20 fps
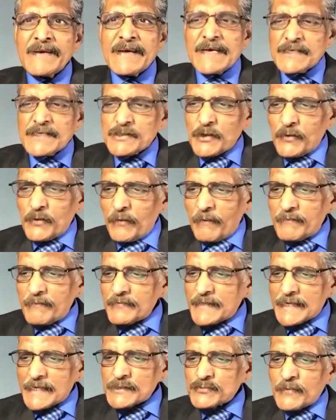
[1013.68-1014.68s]
So
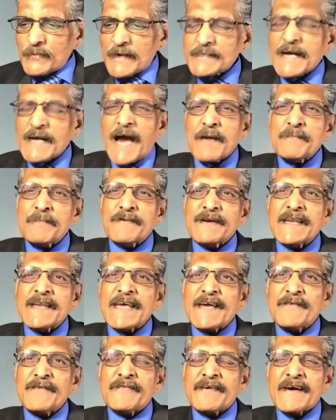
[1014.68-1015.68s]
this is what I
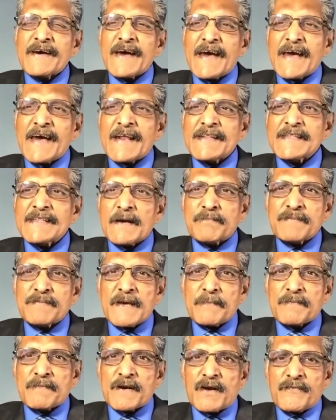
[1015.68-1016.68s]
believe in the
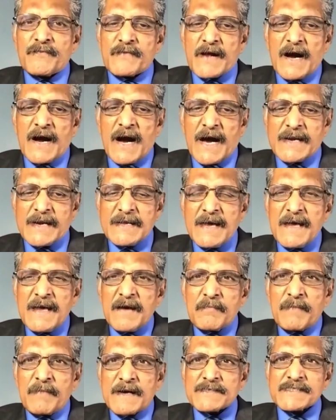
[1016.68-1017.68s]
people of God.
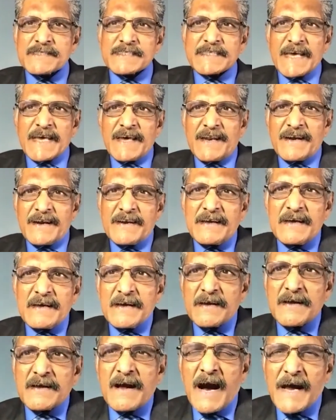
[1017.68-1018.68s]
But still,
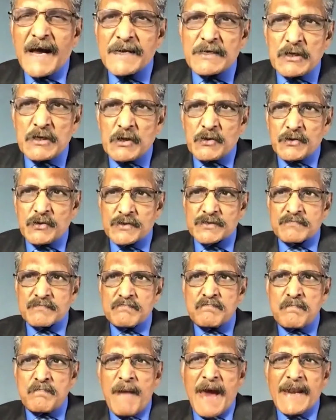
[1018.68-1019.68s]
God knows.
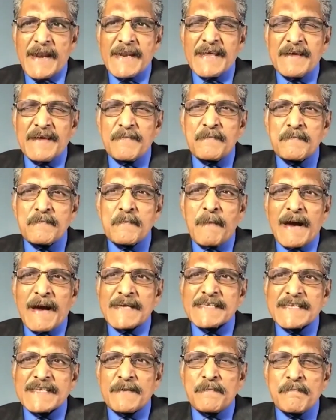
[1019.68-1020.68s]
Many
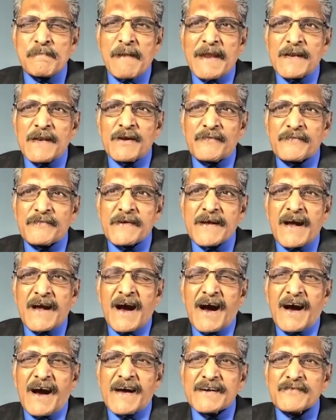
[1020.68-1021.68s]
mighty men of
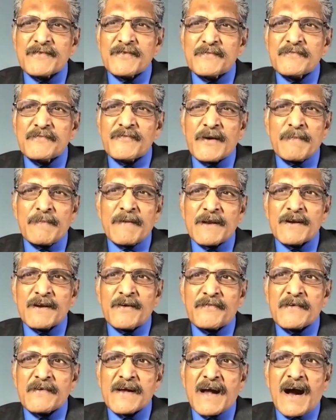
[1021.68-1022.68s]
God, women
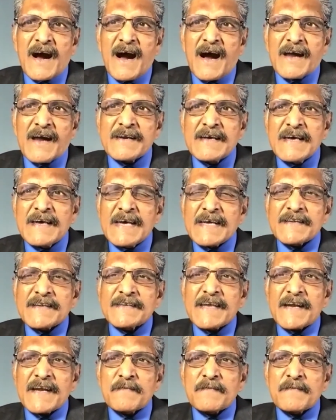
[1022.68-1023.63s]
of God, did